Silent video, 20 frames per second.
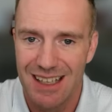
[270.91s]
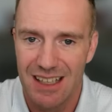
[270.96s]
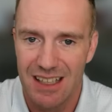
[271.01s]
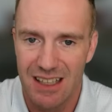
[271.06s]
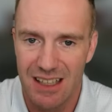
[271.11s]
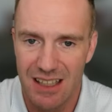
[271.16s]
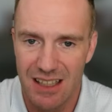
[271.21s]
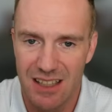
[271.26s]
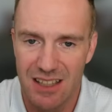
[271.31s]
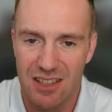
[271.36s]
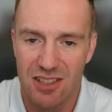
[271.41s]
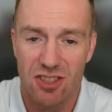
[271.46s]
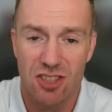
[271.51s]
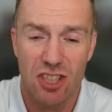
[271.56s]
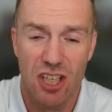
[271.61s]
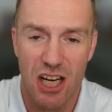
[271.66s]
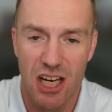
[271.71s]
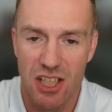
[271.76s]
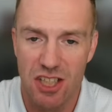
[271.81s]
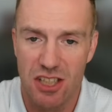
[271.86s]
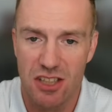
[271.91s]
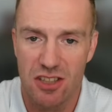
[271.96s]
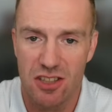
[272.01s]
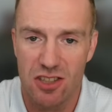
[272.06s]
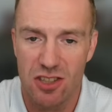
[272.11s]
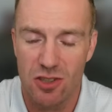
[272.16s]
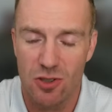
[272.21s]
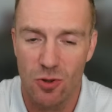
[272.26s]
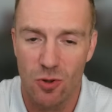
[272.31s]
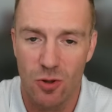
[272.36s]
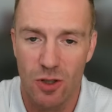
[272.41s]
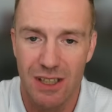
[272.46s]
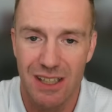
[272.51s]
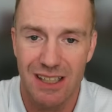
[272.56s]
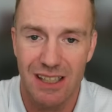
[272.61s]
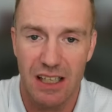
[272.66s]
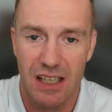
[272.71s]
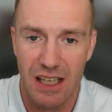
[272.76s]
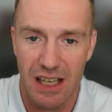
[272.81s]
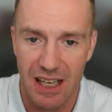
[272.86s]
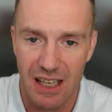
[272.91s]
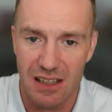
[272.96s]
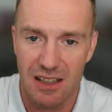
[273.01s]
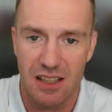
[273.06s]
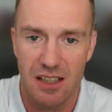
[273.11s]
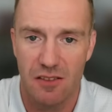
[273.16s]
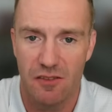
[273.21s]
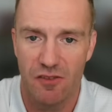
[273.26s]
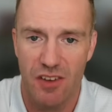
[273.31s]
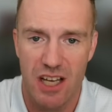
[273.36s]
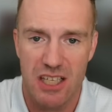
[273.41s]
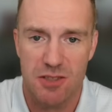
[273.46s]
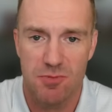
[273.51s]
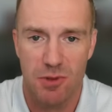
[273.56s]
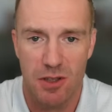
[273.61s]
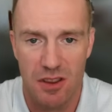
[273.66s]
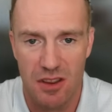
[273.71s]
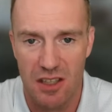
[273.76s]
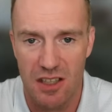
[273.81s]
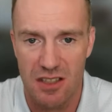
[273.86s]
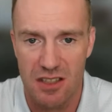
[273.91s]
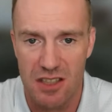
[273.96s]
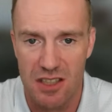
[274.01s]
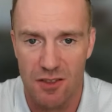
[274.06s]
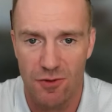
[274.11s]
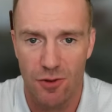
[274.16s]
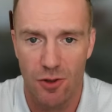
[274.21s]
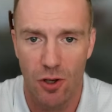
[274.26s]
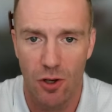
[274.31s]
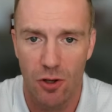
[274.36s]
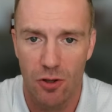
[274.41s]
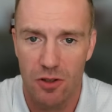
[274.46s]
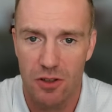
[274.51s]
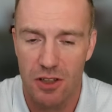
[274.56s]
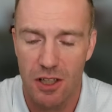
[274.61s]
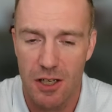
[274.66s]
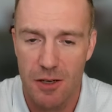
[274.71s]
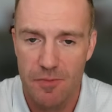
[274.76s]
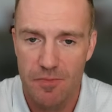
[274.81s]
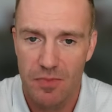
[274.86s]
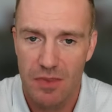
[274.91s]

It is changing the story and the investment thesis for Oklo.